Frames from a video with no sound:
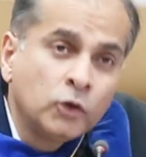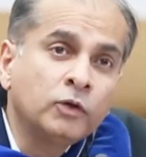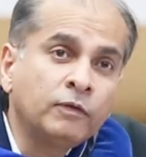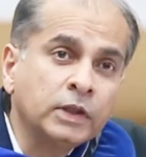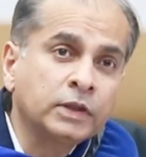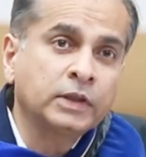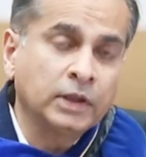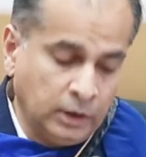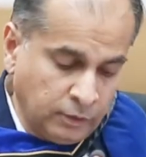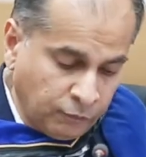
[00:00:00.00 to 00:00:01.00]

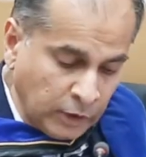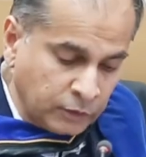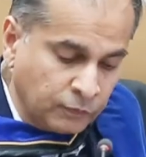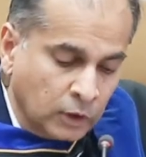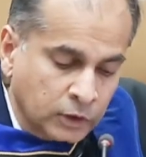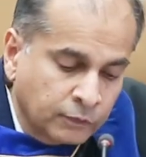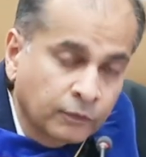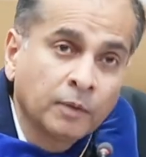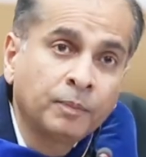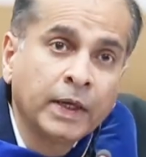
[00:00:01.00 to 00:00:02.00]
University, the French
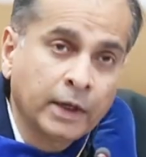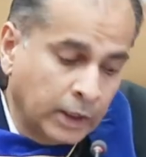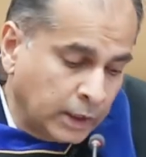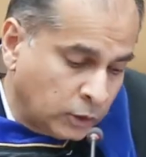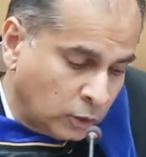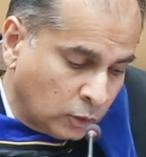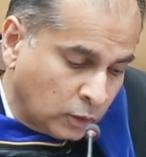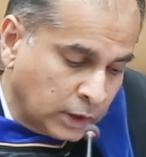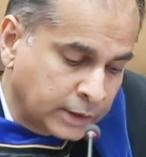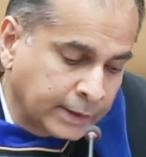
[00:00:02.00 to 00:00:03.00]
philosopher Pierre
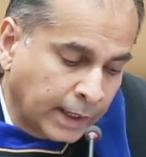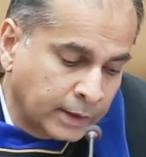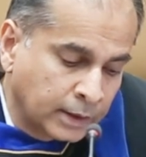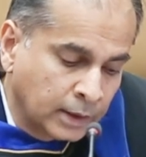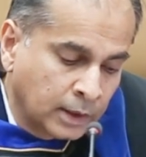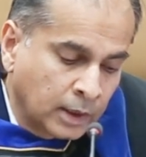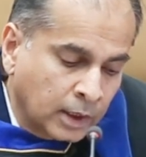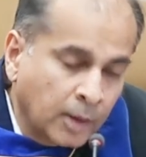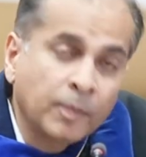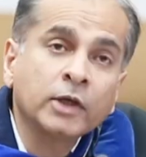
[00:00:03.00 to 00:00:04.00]
Hadot has said,
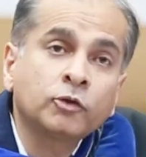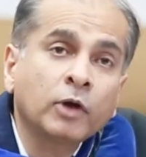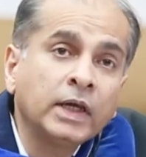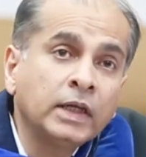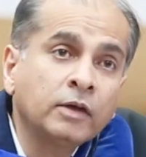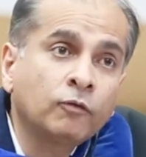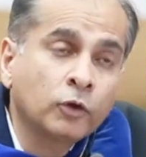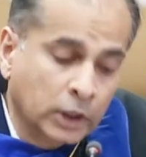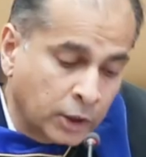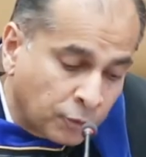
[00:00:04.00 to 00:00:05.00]
can be a training
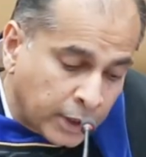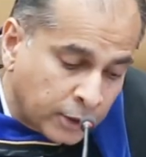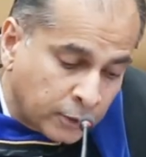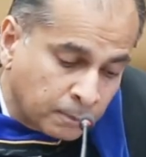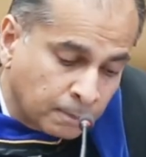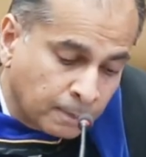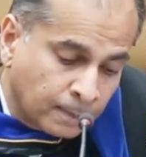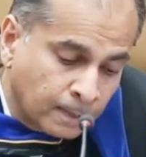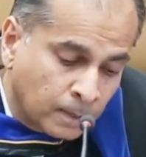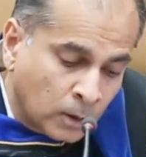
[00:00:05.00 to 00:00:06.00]
for a career,
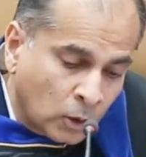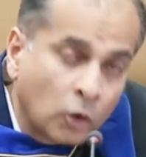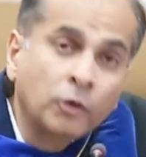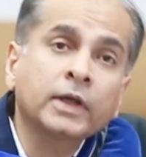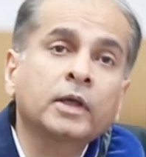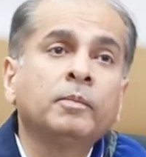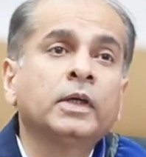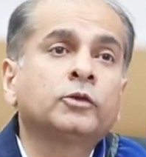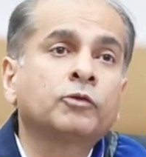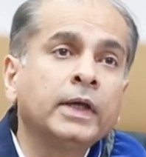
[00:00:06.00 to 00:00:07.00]
or it can
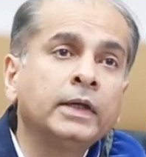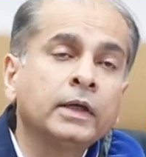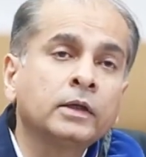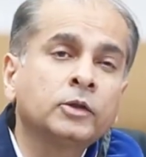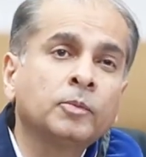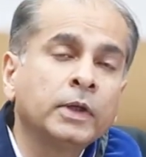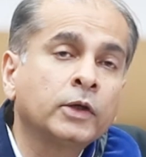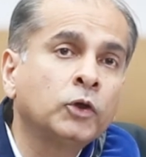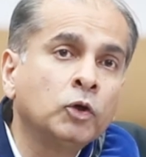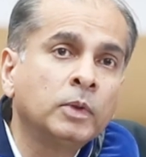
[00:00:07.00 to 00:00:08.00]
be a training to
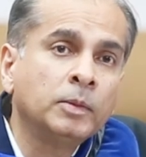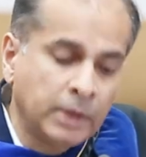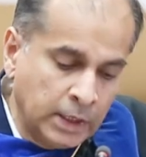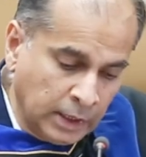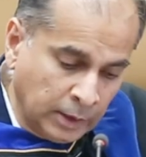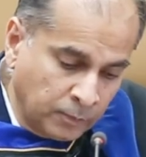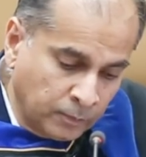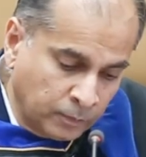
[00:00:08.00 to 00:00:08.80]
be a human being.